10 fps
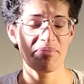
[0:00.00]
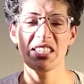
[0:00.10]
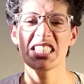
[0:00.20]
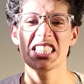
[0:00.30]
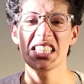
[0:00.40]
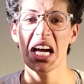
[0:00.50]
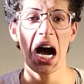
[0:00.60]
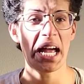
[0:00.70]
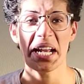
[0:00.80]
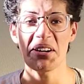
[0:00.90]
Just
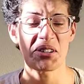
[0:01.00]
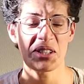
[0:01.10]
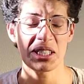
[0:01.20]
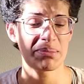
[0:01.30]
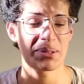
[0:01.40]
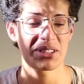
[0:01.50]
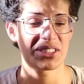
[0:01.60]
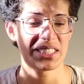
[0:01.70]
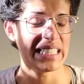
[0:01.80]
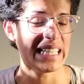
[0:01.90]
not an alcohol
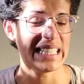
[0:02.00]
person.